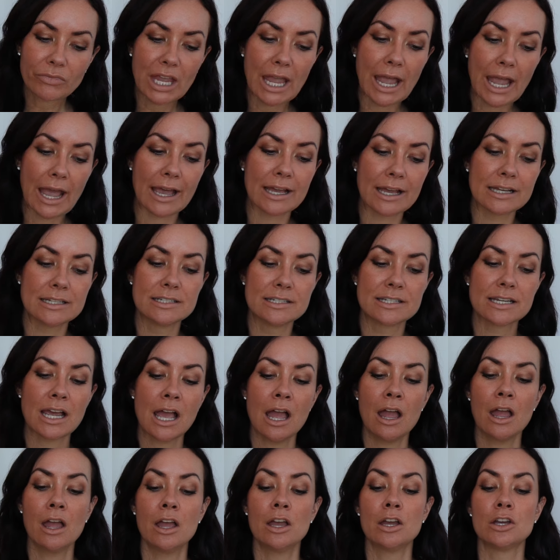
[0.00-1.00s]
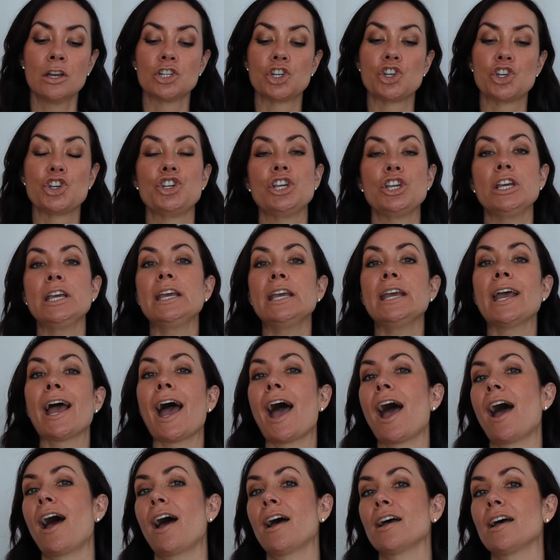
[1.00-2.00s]
And she
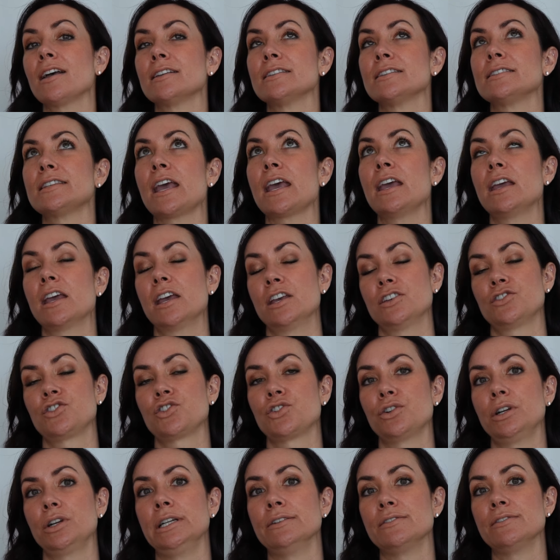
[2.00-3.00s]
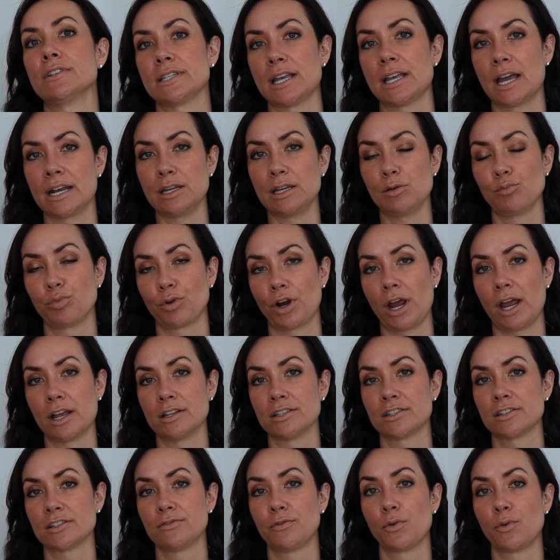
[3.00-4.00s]
has a history of designing
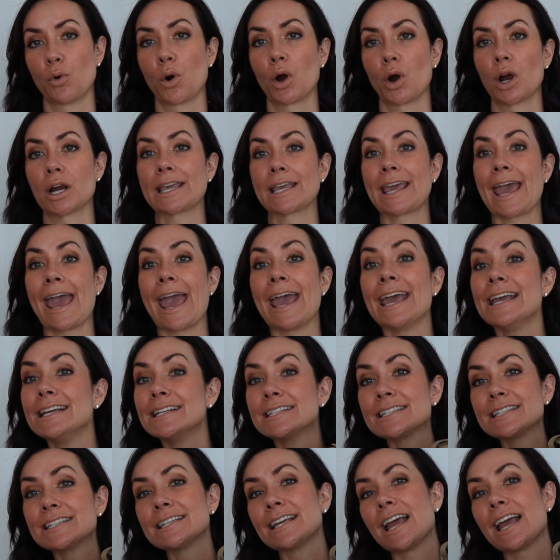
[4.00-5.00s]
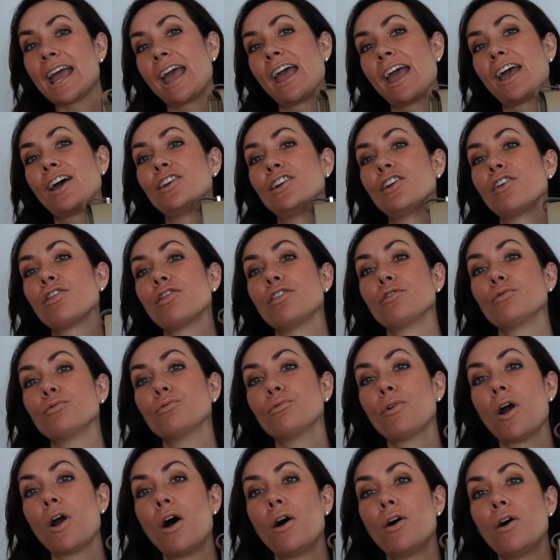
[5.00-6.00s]
brands for Kate and The
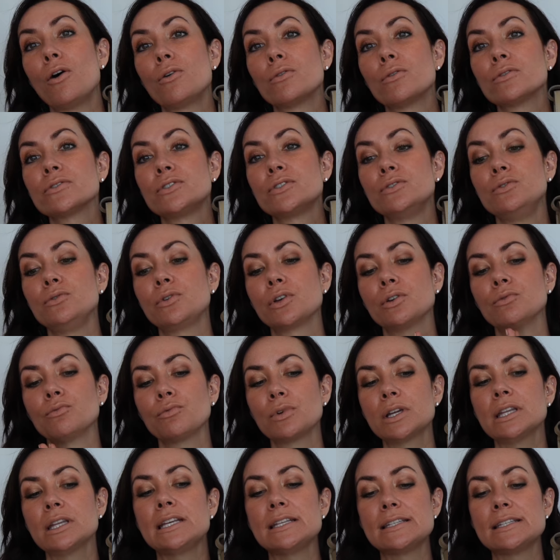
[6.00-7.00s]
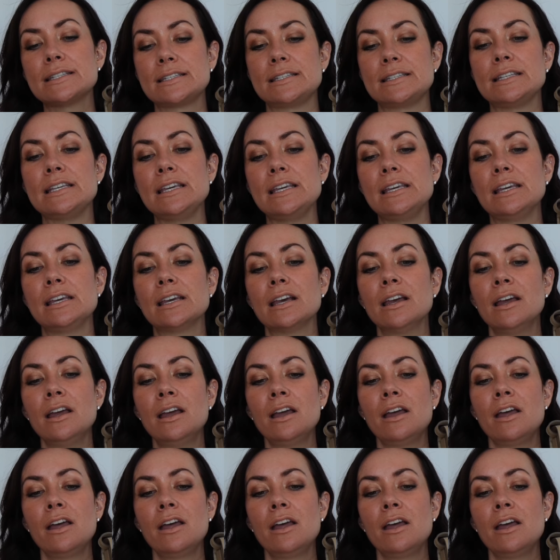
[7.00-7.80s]
Row, so you can really see